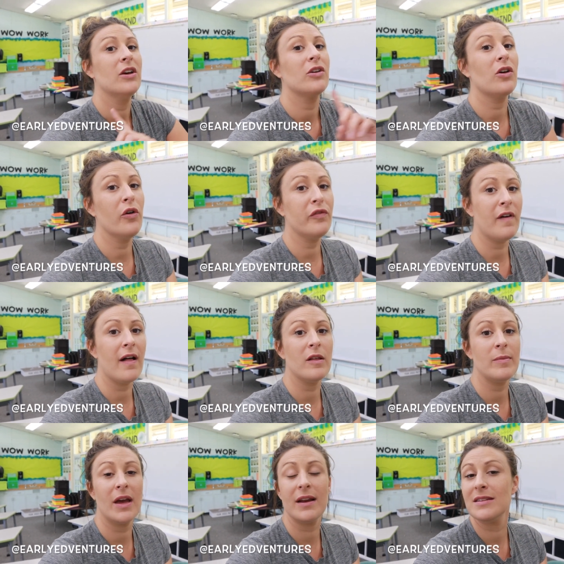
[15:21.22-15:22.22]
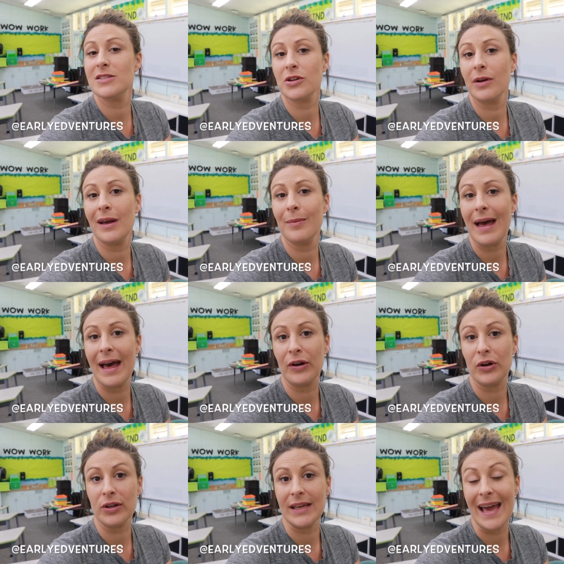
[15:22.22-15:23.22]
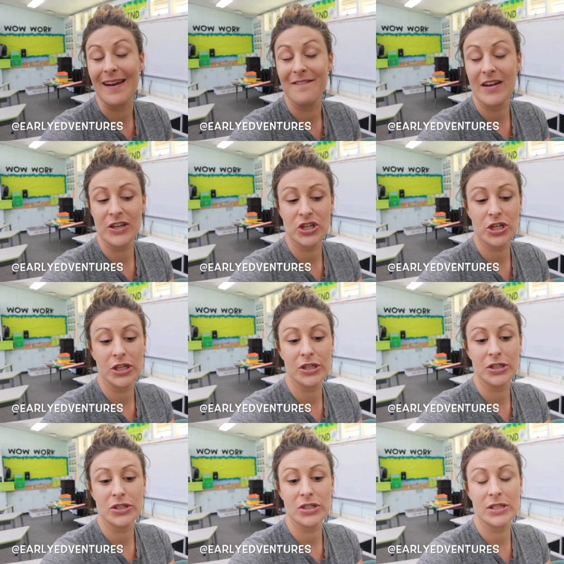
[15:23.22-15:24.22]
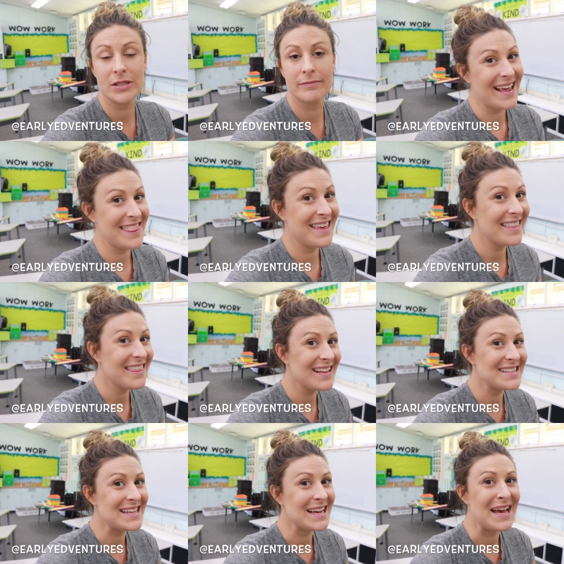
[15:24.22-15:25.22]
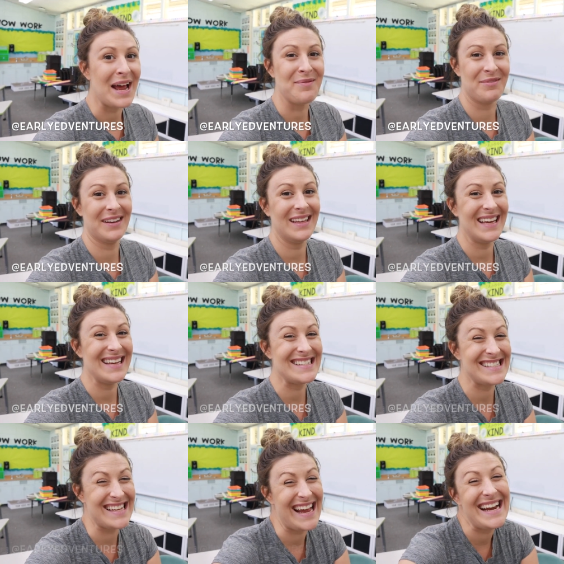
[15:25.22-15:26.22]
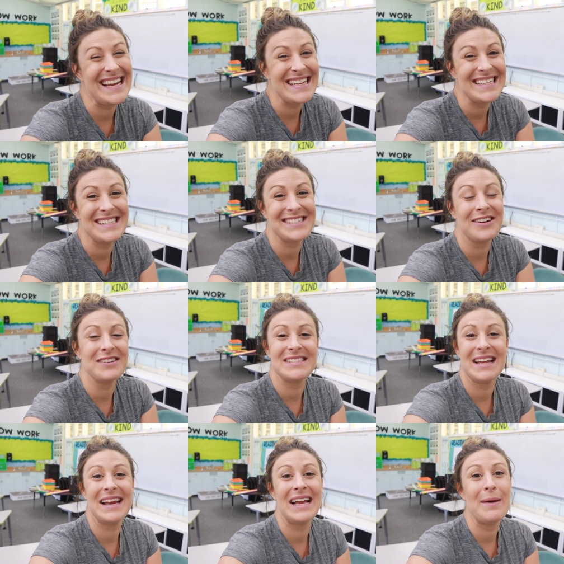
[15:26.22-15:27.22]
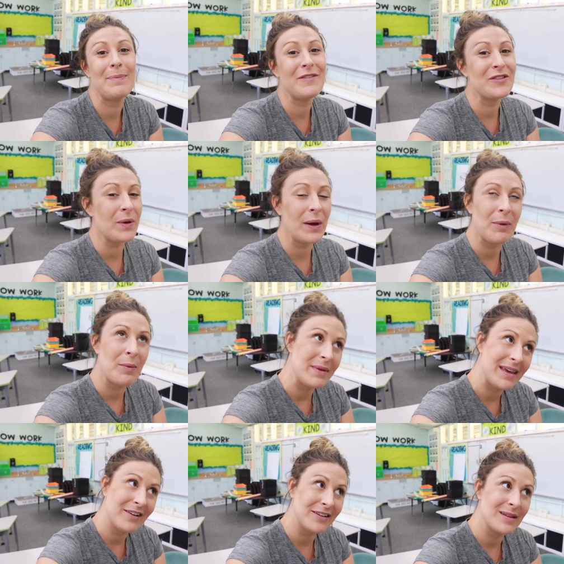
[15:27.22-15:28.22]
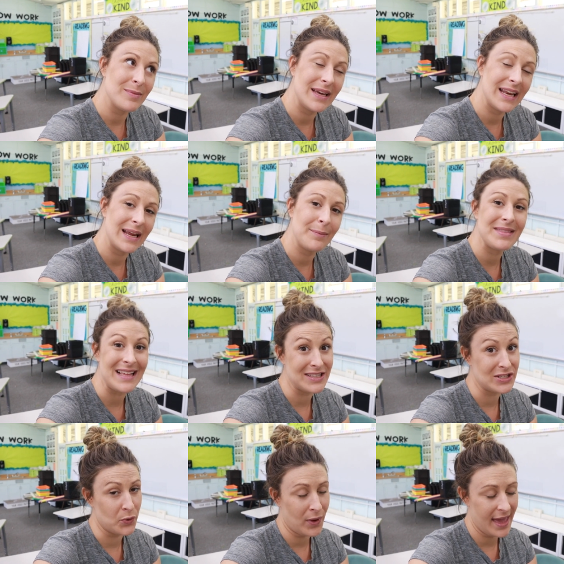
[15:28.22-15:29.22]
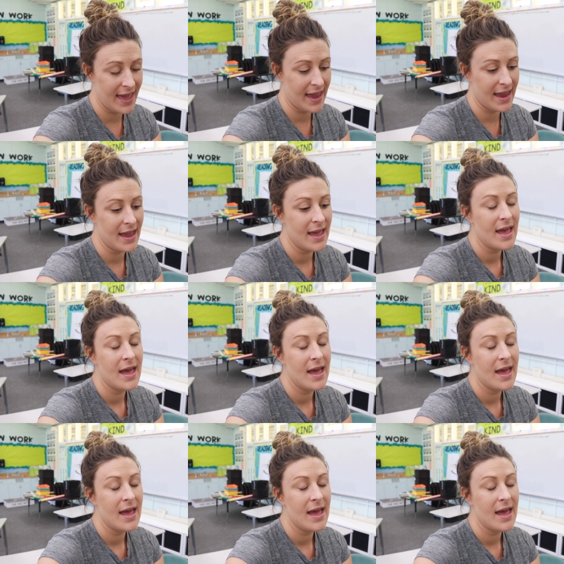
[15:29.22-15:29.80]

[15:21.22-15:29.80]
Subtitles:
go follow me on Instagram at Early Adventures. I think that's it. I'm really excited to start setting up, even though I won't be here in the beginning, but that's okay.